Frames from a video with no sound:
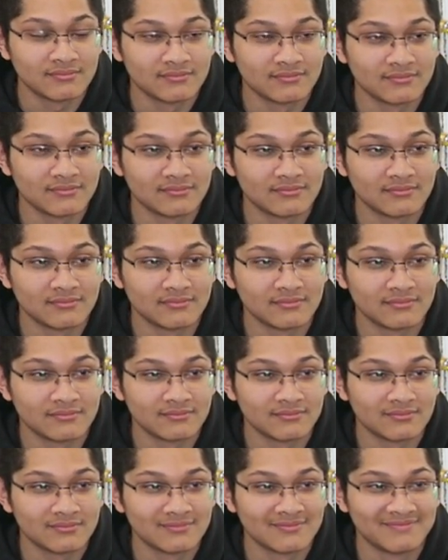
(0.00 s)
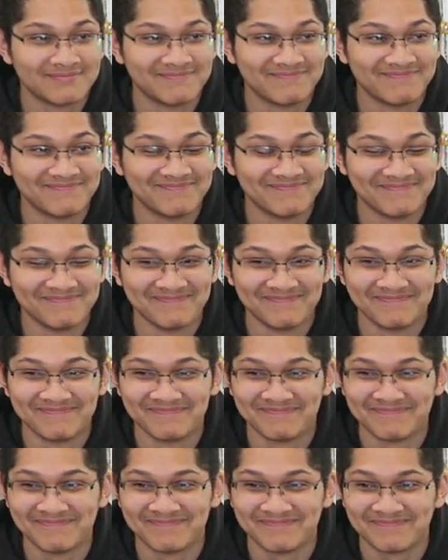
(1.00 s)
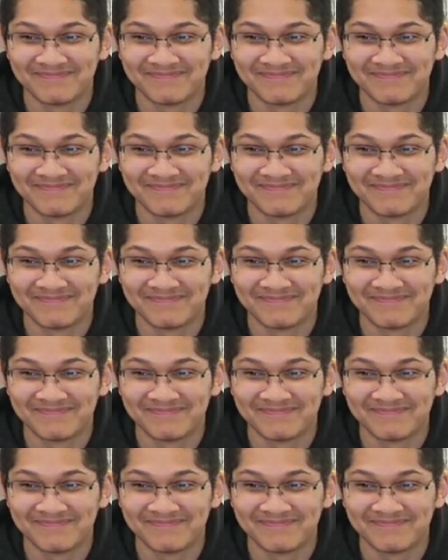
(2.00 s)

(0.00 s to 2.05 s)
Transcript: This person isn't speaking.